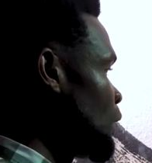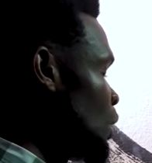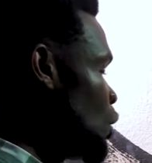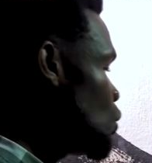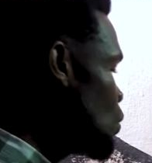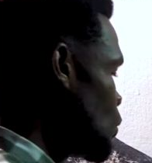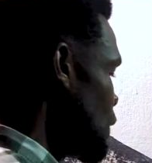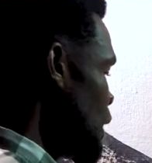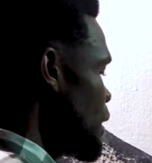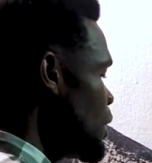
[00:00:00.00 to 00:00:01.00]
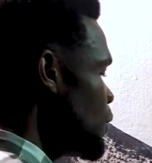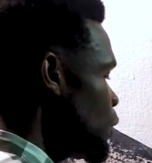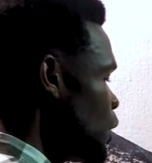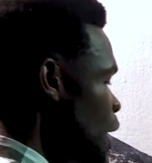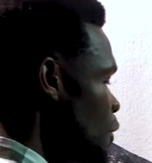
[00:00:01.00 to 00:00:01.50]
You know that if
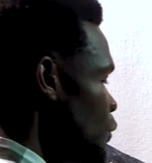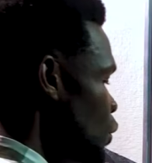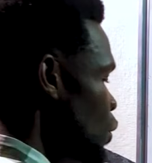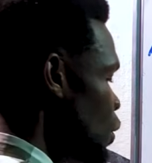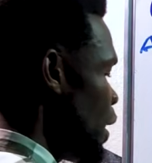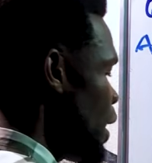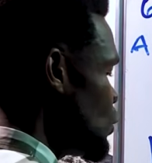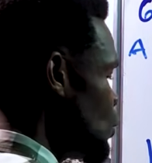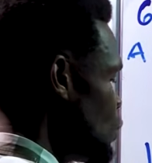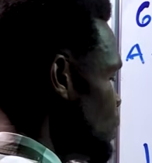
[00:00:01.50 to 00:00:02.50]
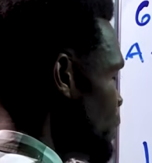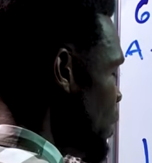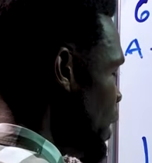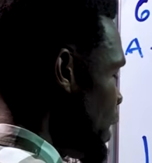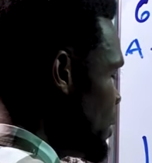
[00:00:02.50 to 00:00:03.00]
you have log x raised to
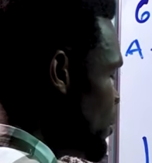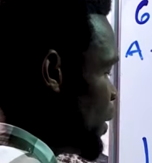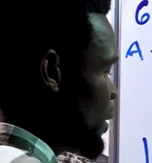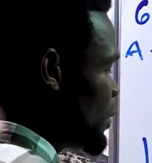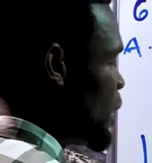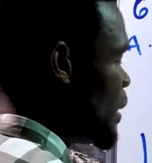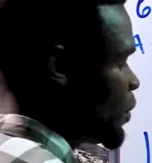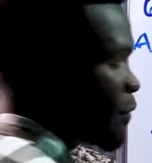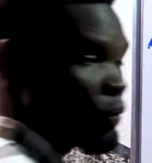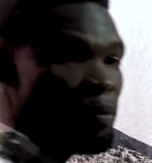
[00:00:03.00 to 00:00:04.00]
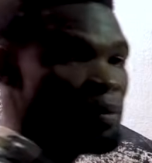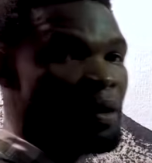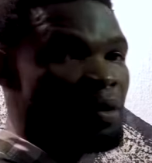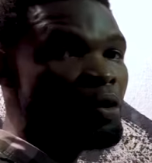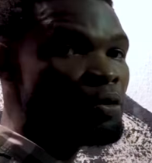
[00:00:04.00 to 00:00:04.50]
power n base a from
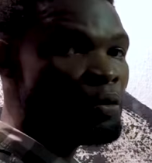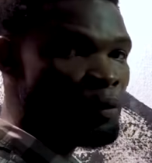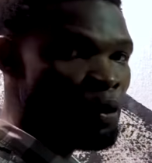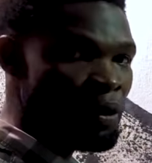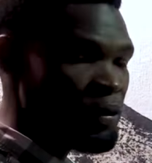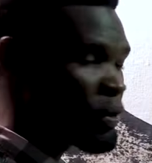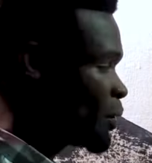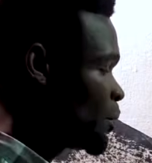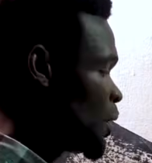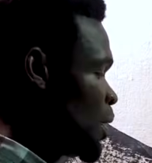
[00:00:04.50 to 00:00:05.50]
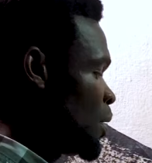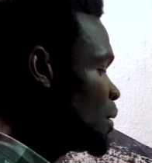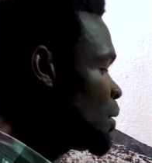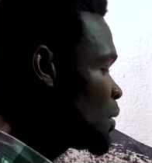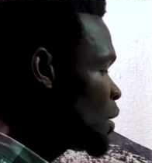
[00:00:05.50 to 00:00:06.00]
the laws of logarithm,
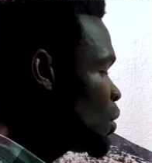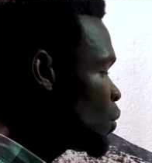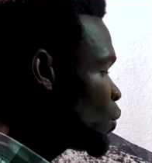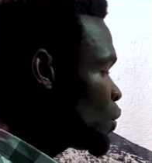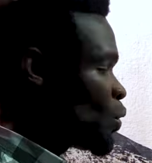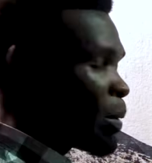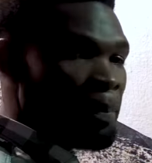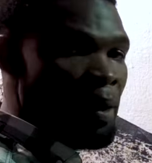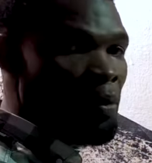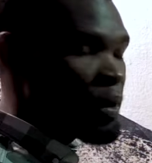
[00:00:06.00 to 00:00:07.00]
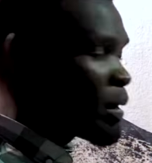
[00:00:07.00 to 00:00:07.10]
this is the log raised to a power.